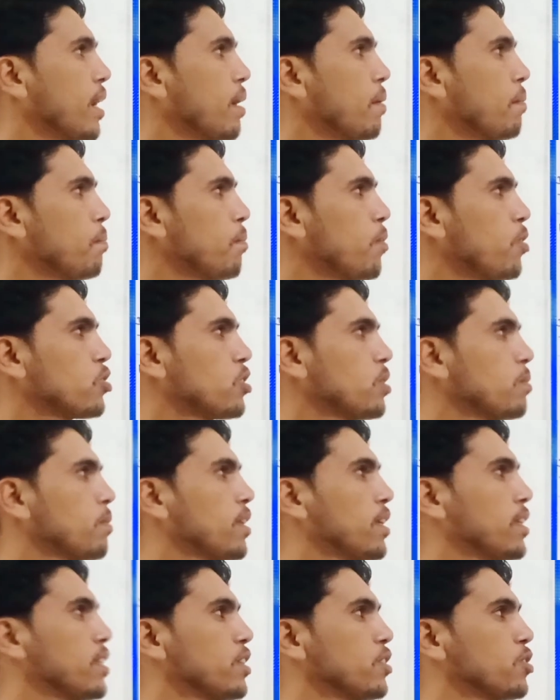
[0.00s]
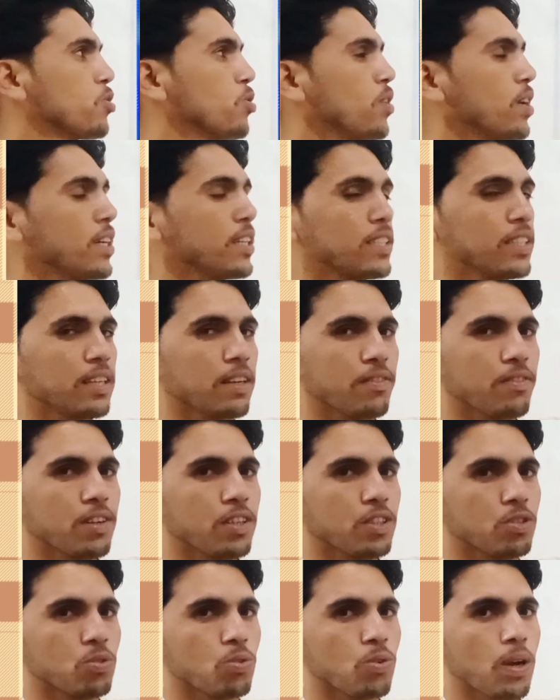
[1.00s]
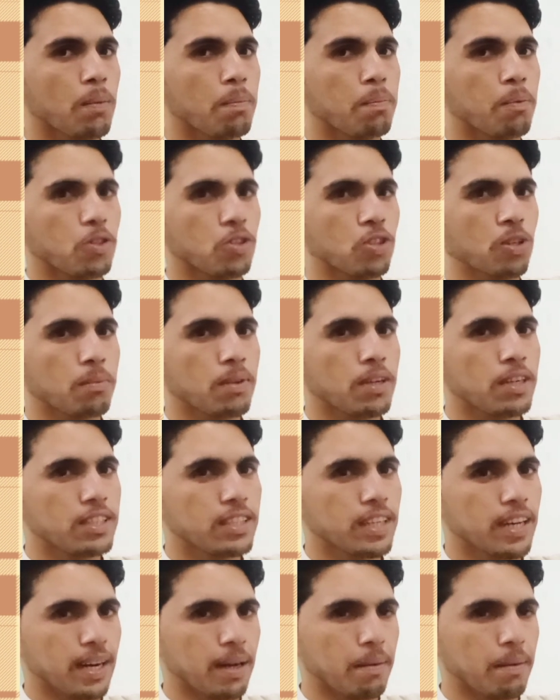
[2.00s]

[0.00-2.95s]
impossibility. So it refers to a possibility or